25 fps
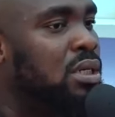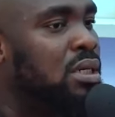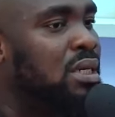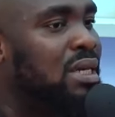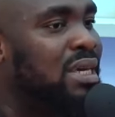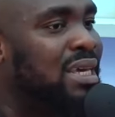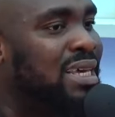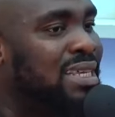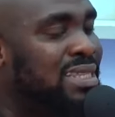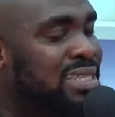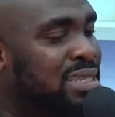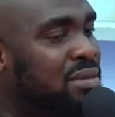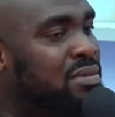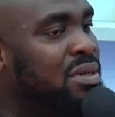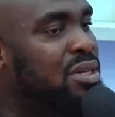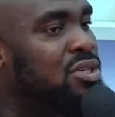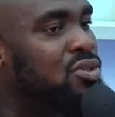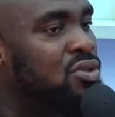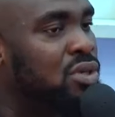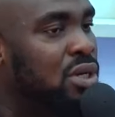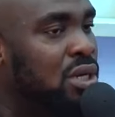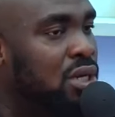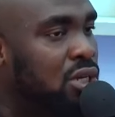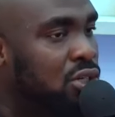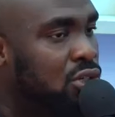intimate
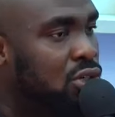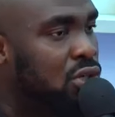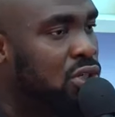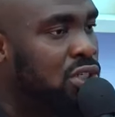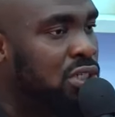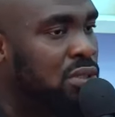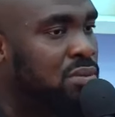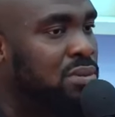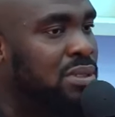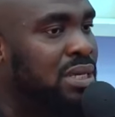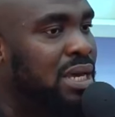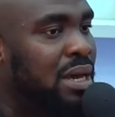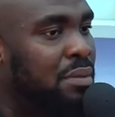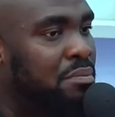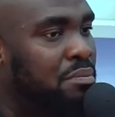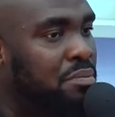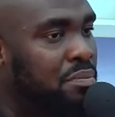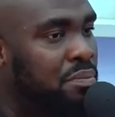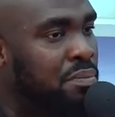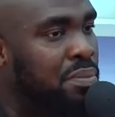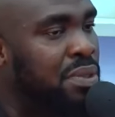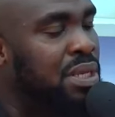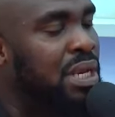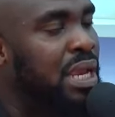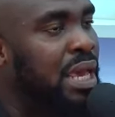relationships can
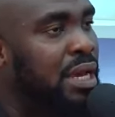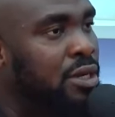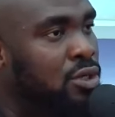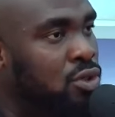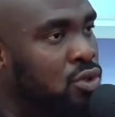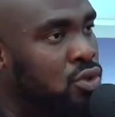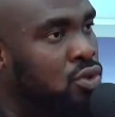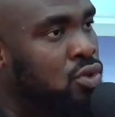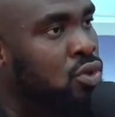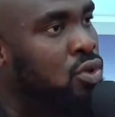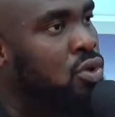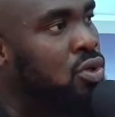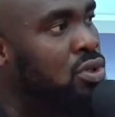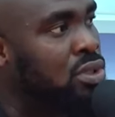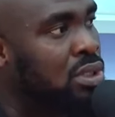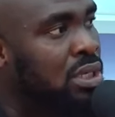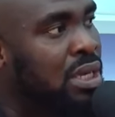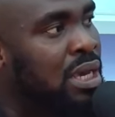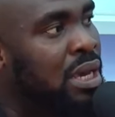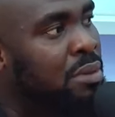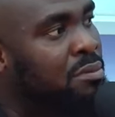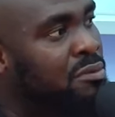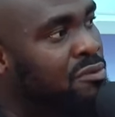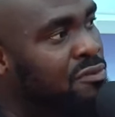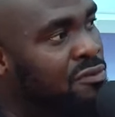be like drugs. They
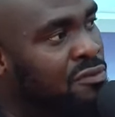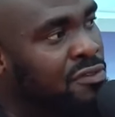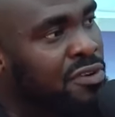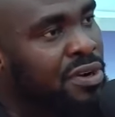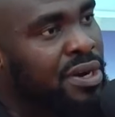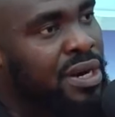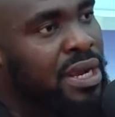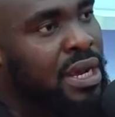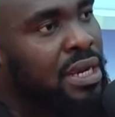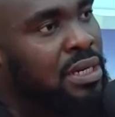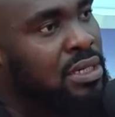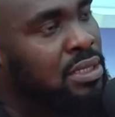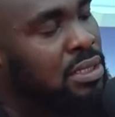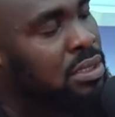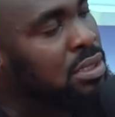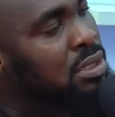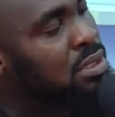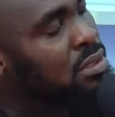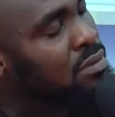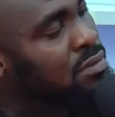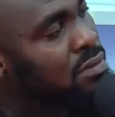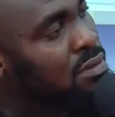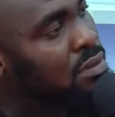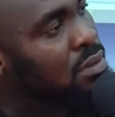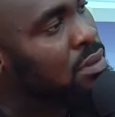can be very
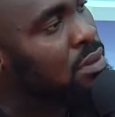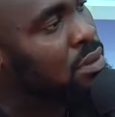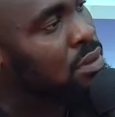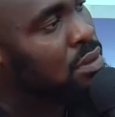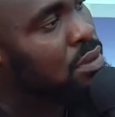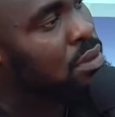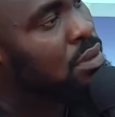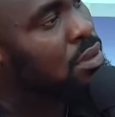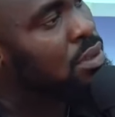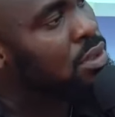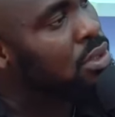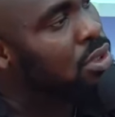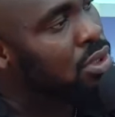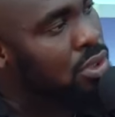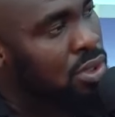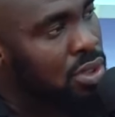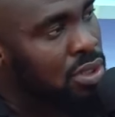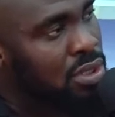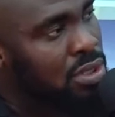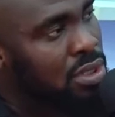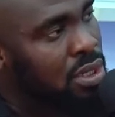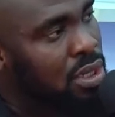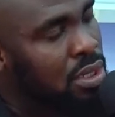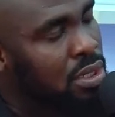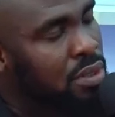addictive. Yeah, so do you
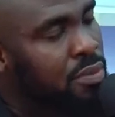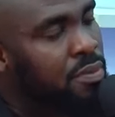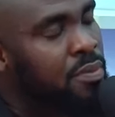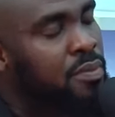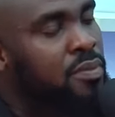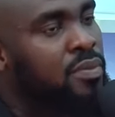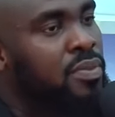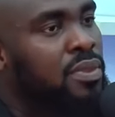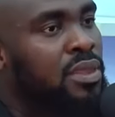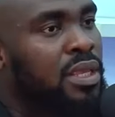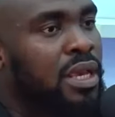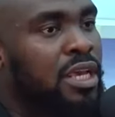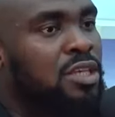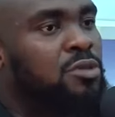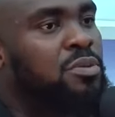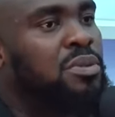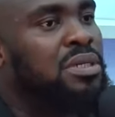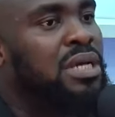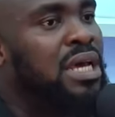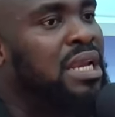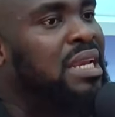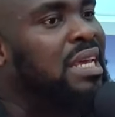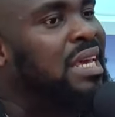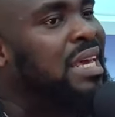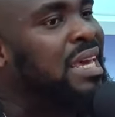understand? Yeah.
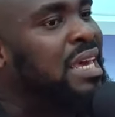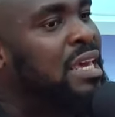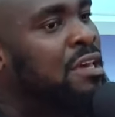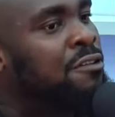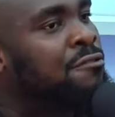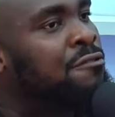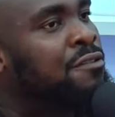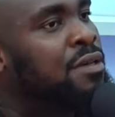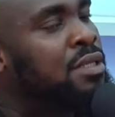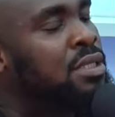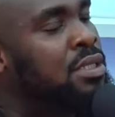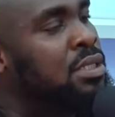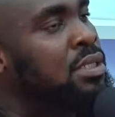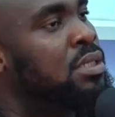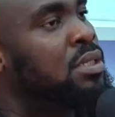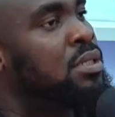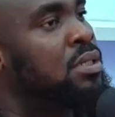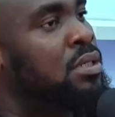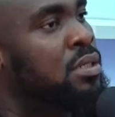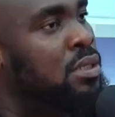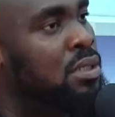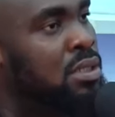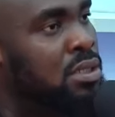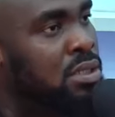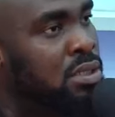Especially if it's
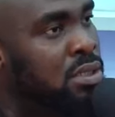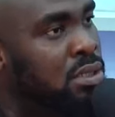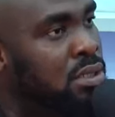good,